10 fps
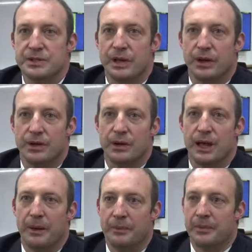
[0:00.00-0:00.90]

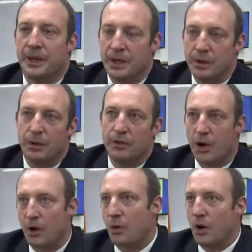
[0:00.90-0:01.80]
So we've
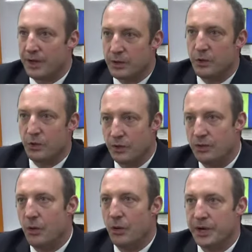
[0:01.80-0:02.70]
got quite
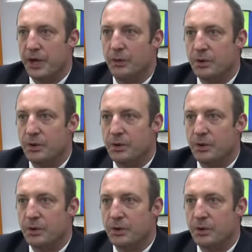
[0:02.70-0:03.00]
good audio,